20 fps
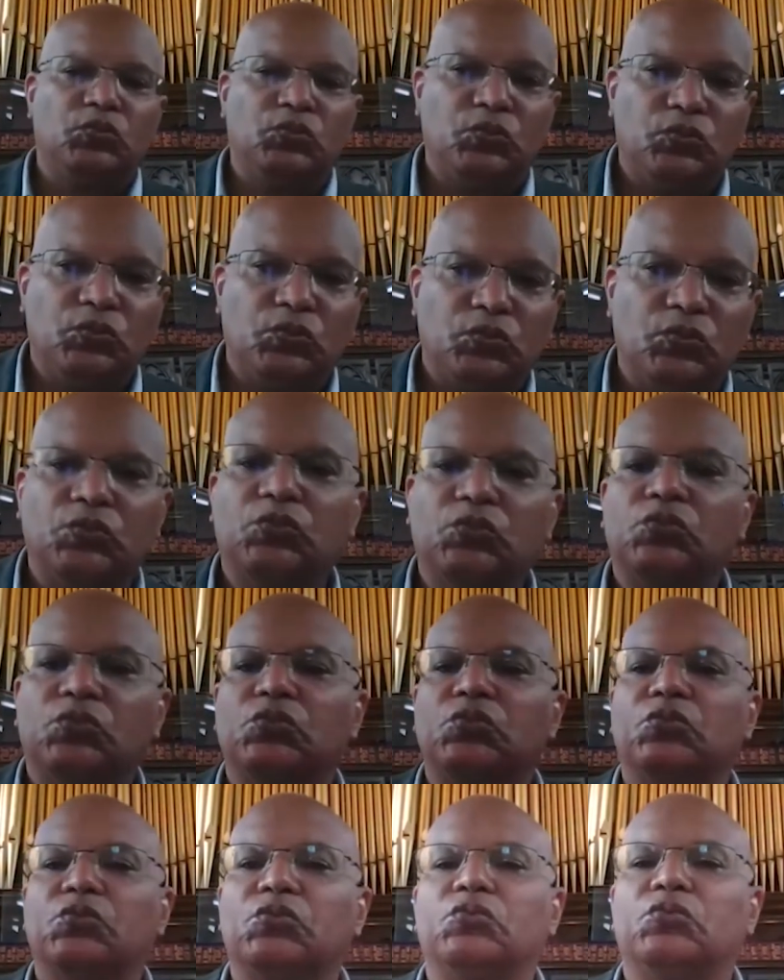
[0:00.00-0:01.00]

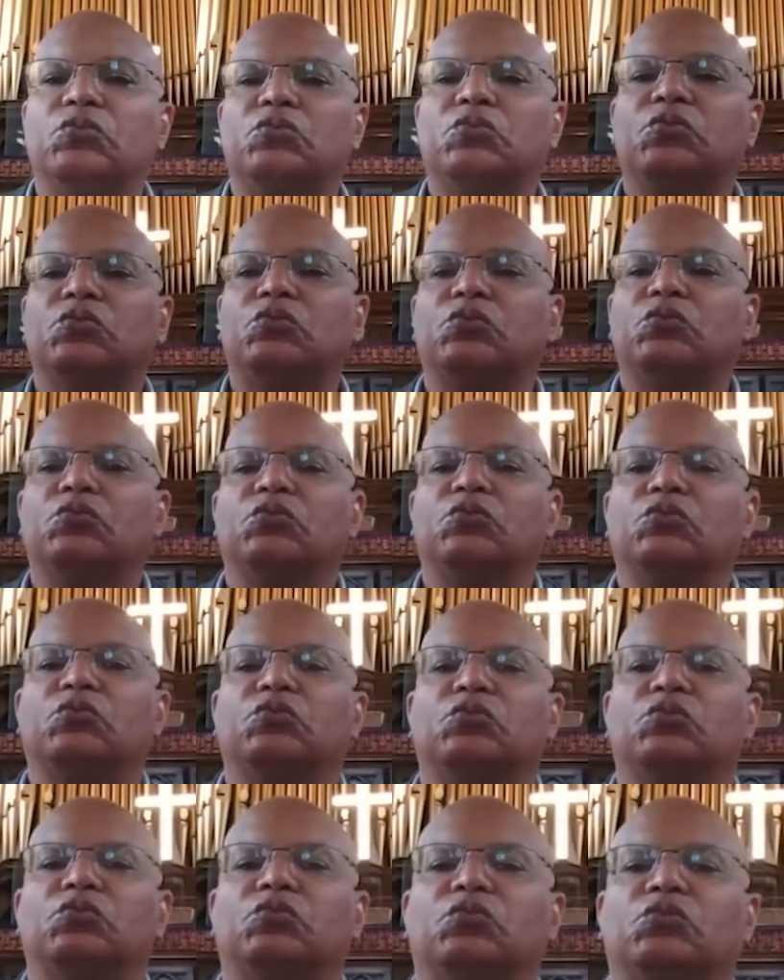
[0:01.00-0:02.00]

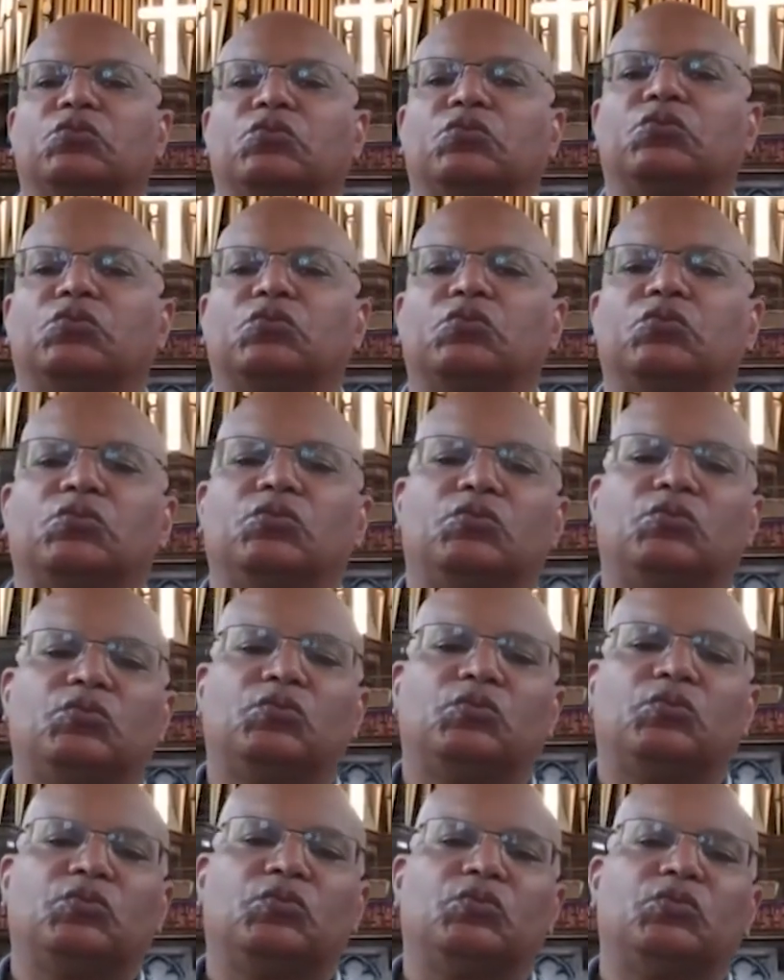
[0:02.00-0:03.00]

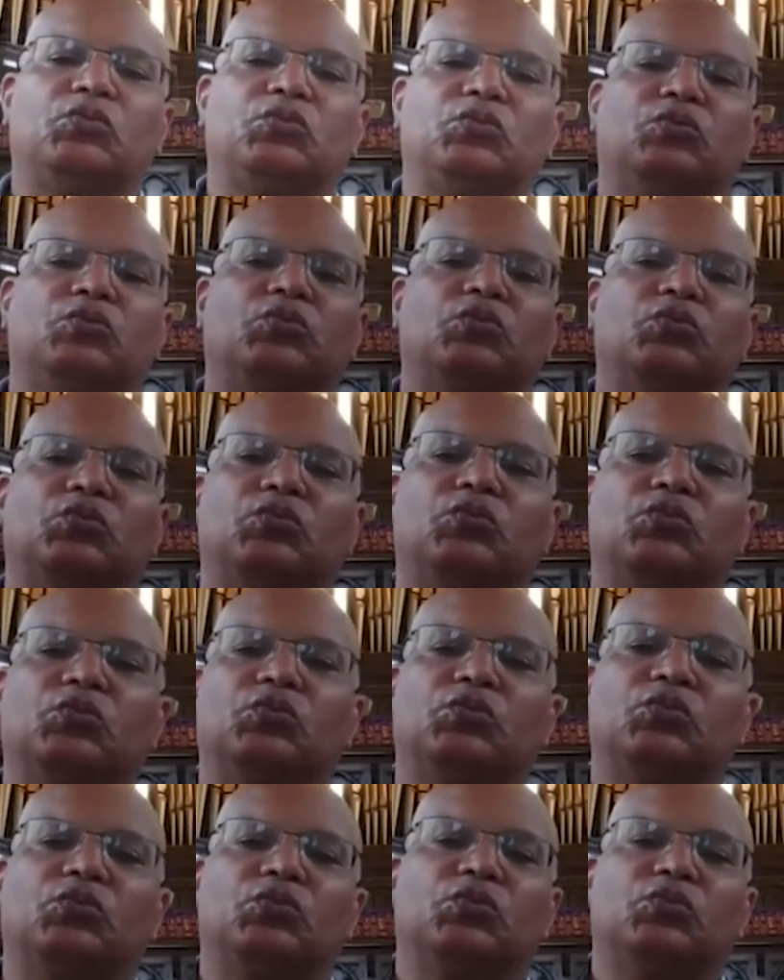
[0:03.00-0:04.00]

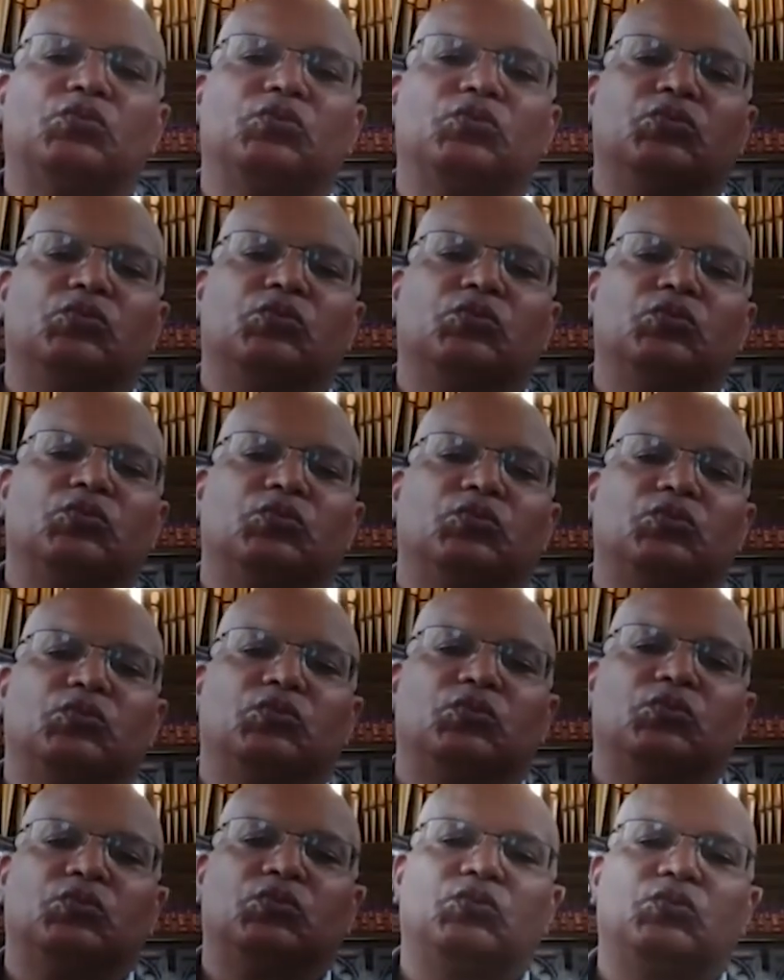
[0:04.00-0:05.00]

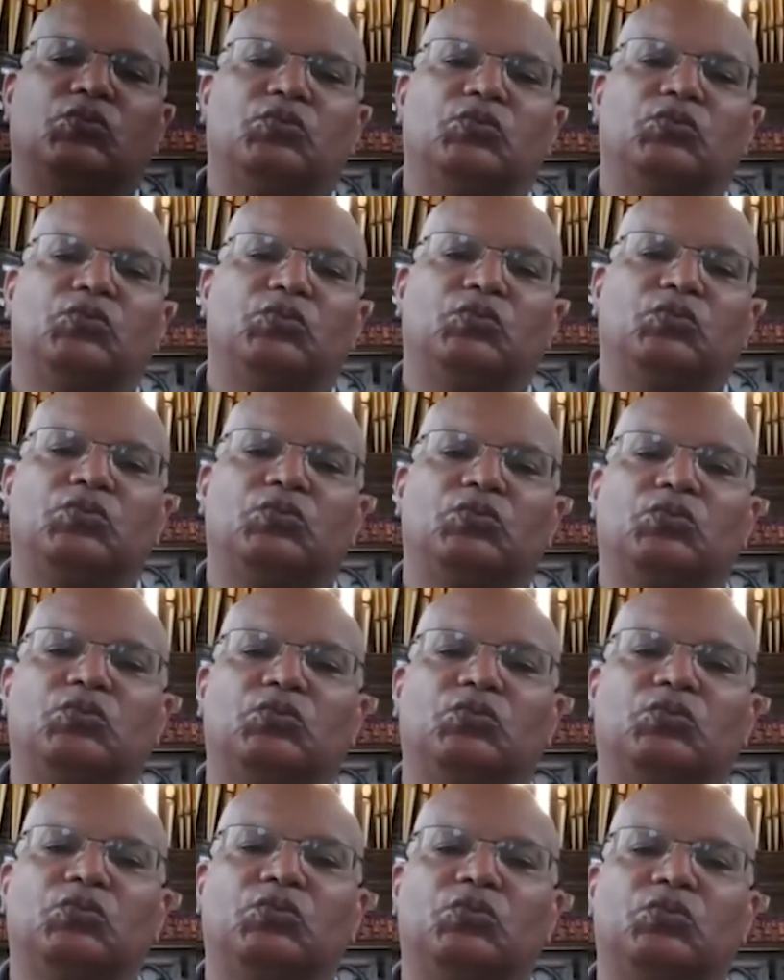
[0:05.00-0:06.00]

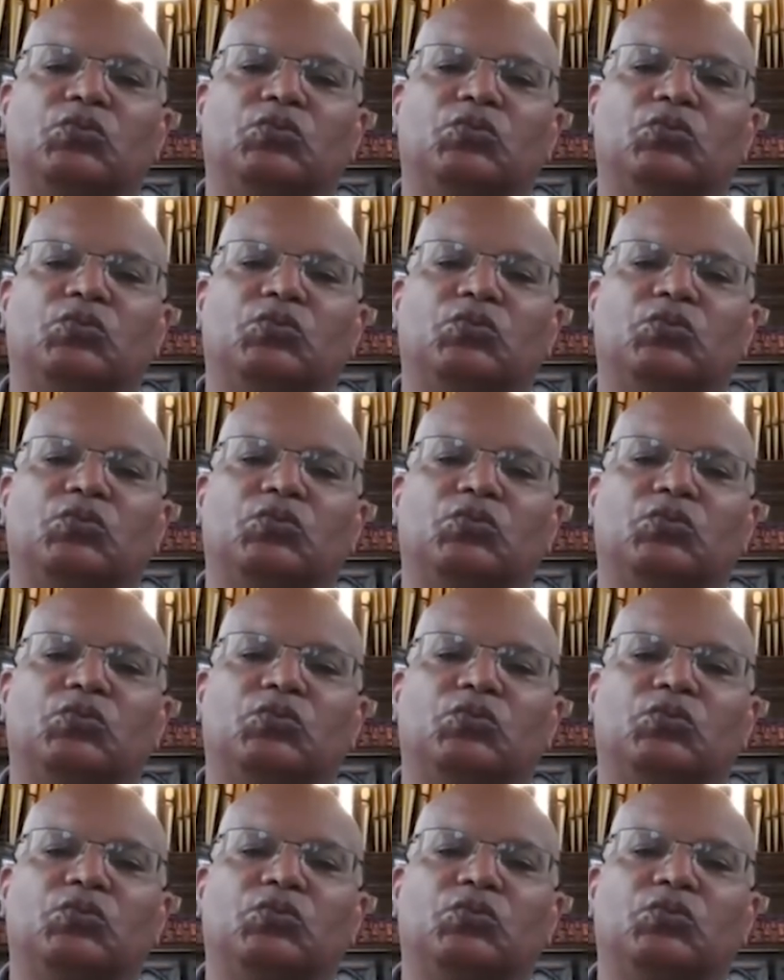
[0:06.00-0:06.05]
[no speech]